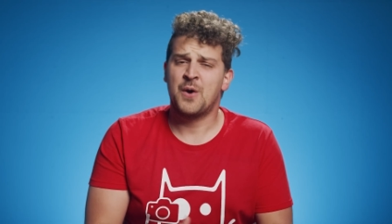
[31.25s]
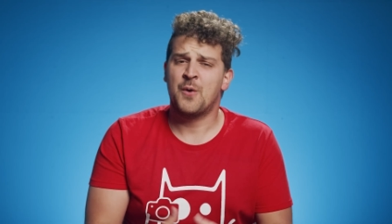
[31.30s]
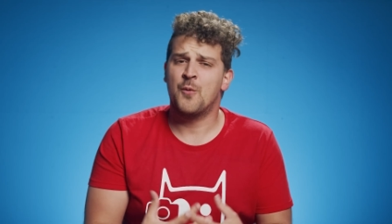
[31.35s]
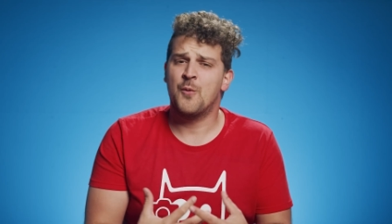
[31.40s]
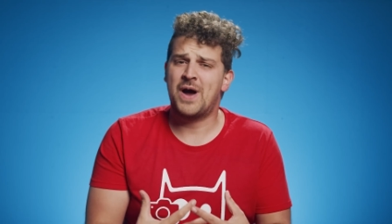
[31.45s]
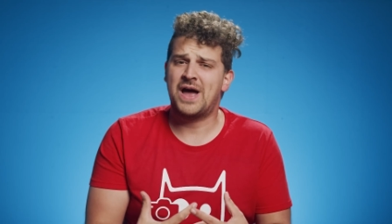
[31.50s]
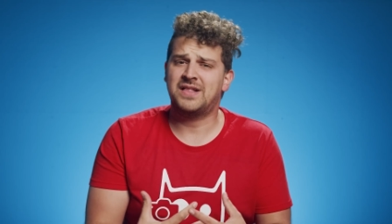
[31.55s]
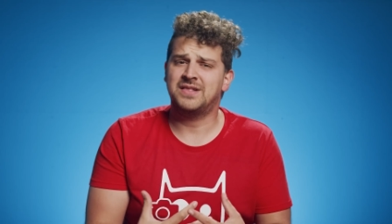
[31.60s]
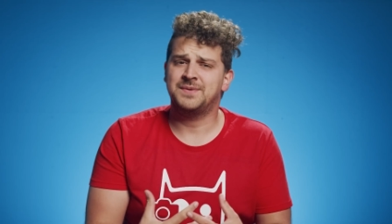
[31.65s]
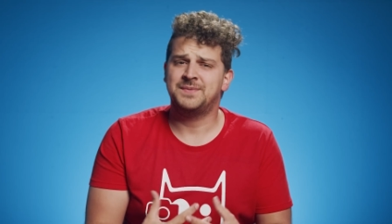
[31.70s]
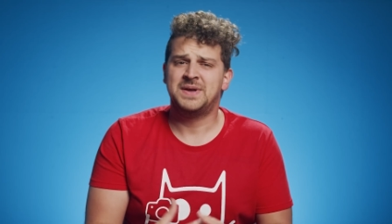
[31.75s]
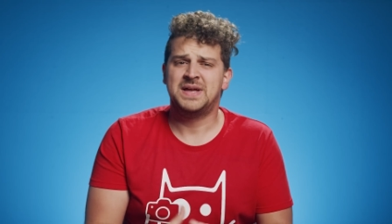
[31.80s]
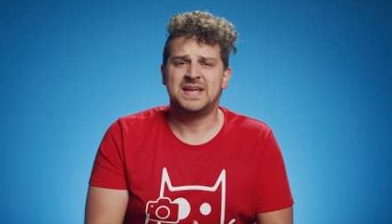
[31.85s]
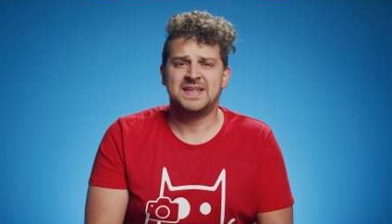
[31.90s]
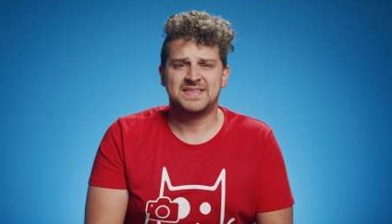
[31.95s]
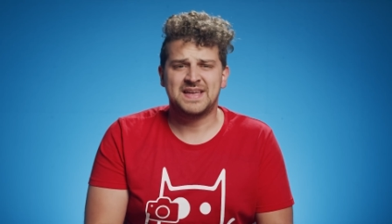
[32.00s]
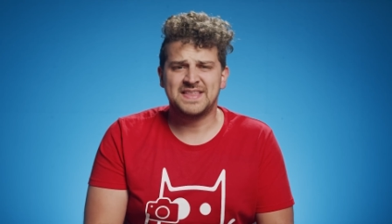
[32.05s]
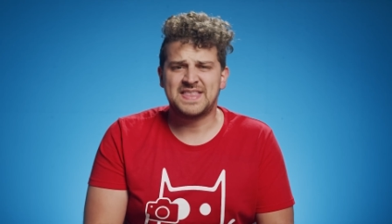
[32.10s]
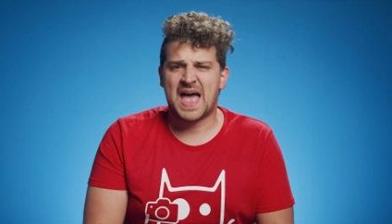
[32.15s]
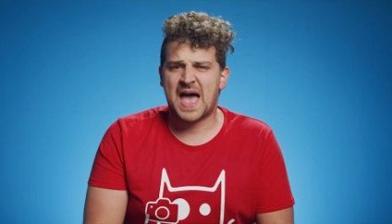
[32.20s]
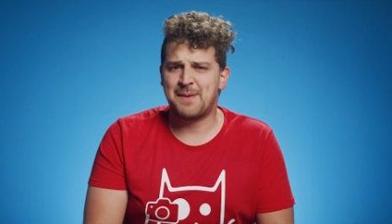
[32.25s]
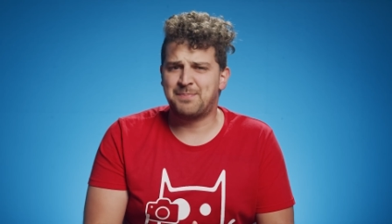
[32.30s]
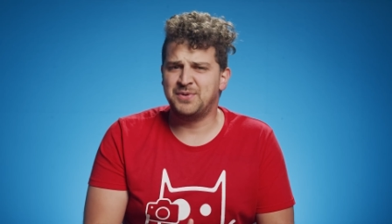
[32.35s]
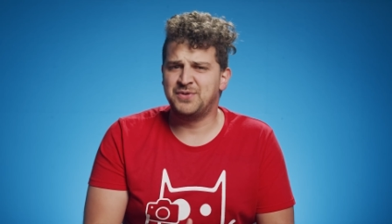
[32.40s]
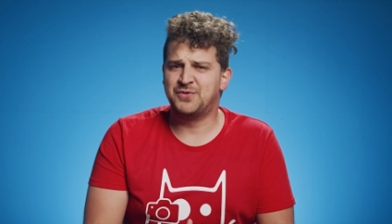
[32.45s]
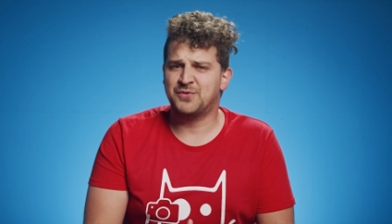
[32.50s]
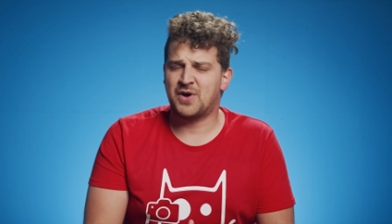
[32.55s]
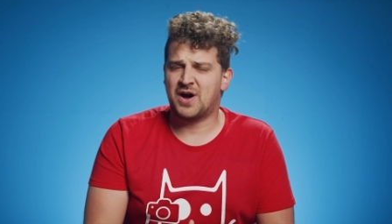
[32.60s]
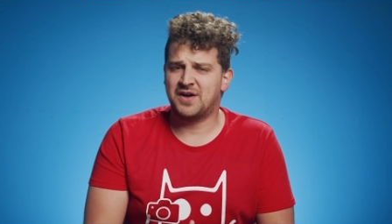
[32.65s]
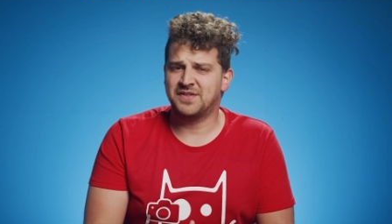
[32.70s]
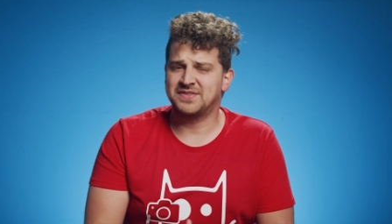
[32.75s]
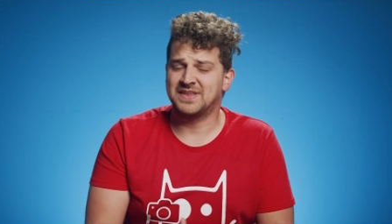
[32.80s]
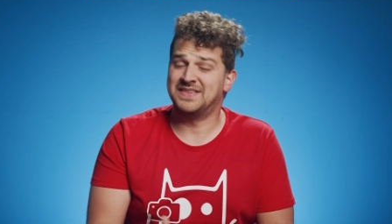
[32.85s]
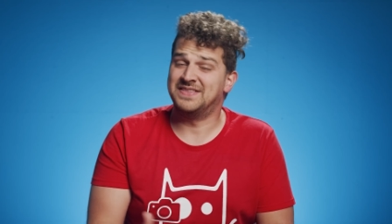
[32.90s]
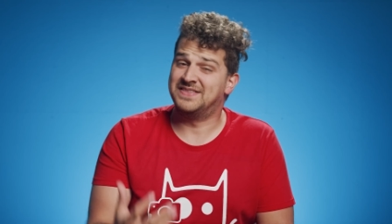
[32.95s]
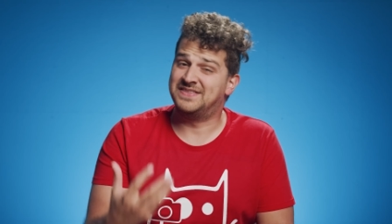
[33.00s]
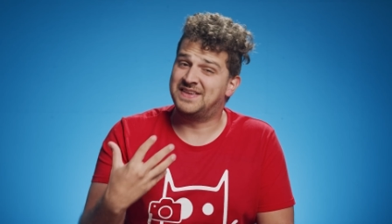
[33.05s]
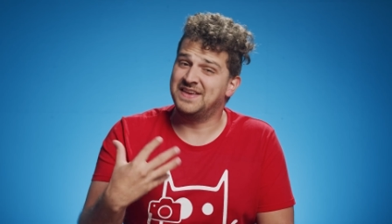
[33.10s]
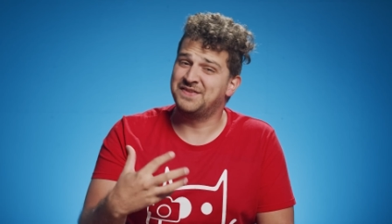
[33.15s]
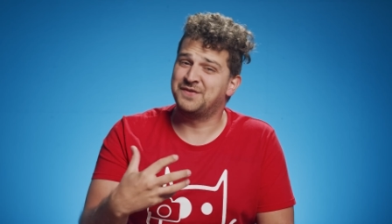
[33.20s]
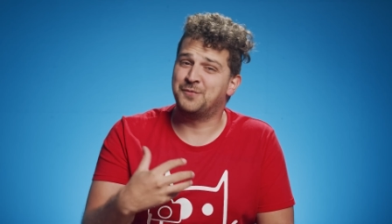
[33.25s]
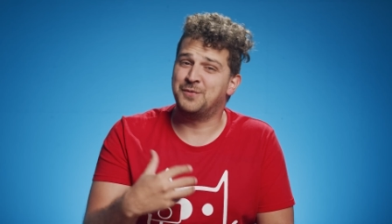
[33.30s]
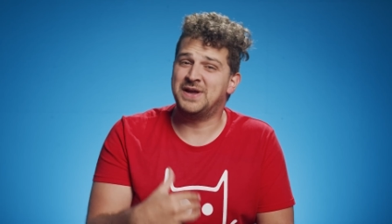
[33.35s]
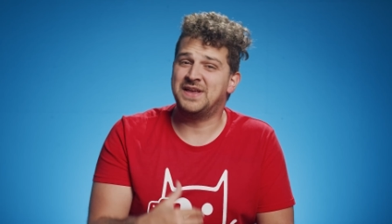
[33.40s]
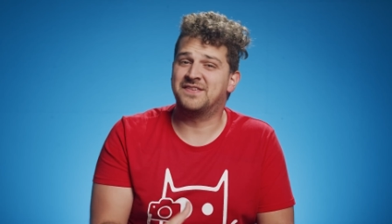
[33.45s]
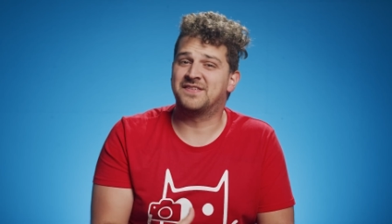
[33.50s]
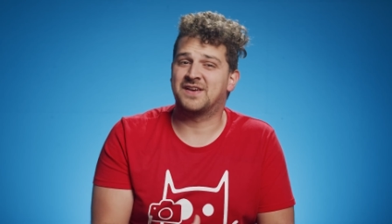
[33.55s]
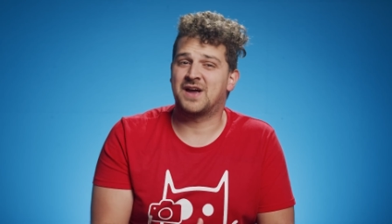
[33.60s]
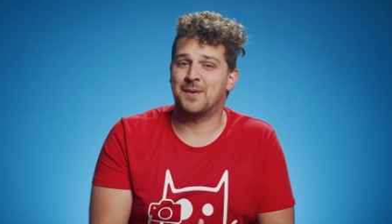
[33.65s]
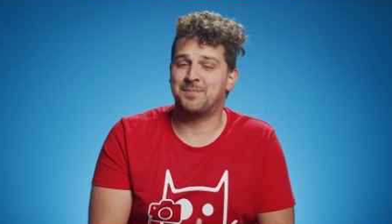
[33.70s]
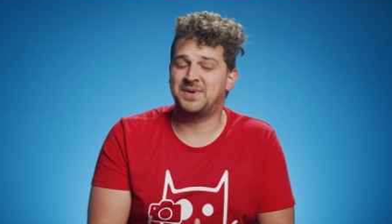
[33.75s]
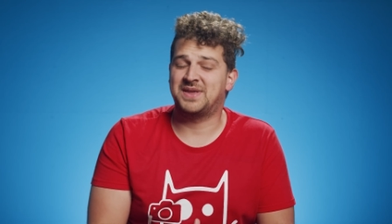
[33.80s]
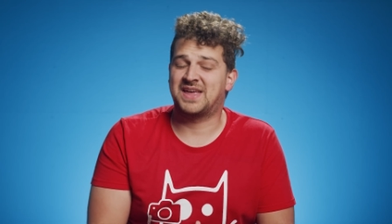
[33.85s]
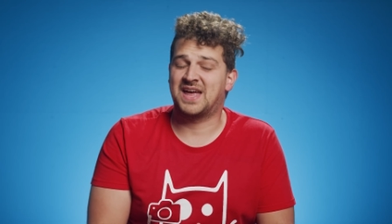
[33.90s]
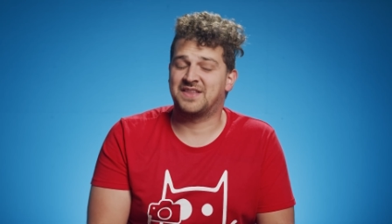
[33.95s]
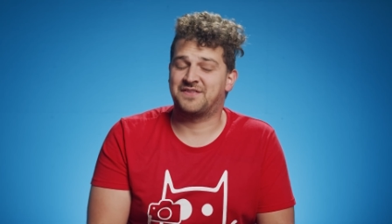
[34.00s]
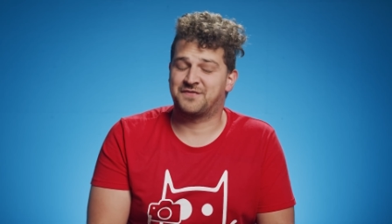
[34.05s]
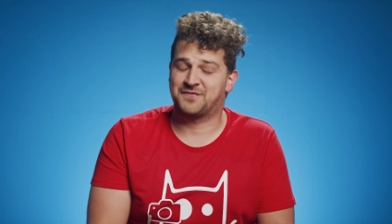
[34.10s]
Well, that happened to us in this week's Copycat